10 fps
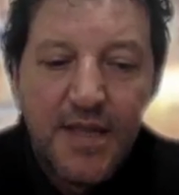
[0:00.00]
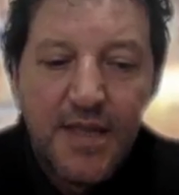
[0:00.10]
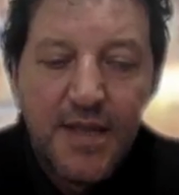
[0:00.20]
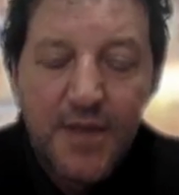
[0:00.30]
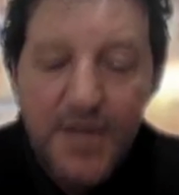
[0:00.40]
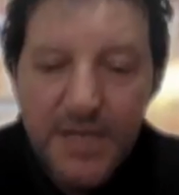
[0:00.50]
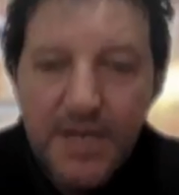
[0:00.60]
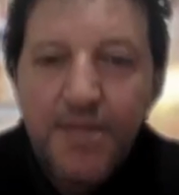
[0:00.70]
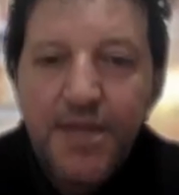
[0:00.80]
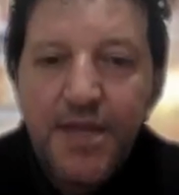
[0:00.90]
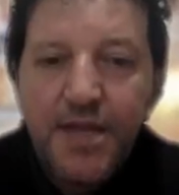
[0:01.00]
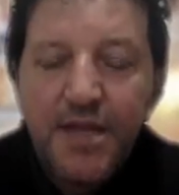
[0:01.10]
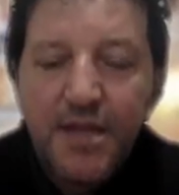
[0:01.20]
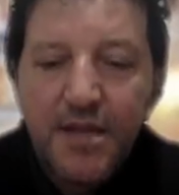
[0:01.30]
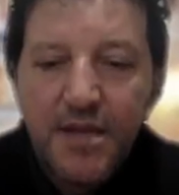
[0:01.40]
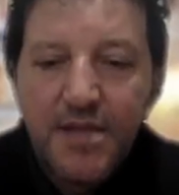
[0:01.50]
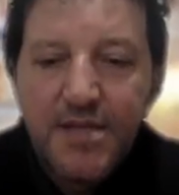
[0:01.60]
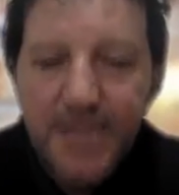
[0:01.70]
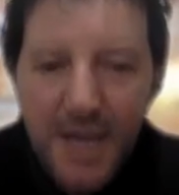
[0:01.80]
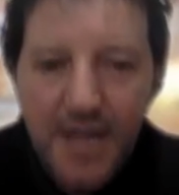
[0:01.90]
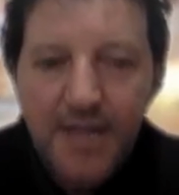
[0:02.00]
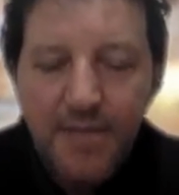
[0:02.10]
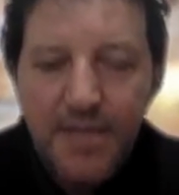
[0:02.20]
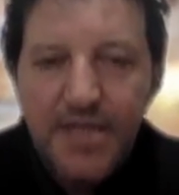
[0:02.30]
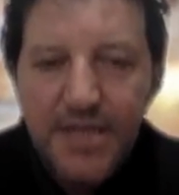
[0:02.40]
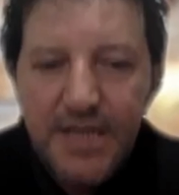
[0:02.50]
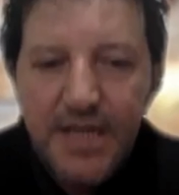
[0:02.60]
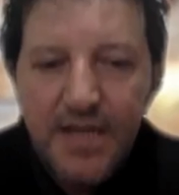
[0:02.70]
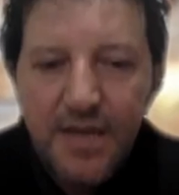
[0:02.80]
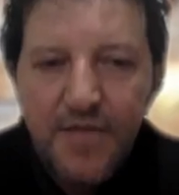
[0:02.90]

there was something inside me seeking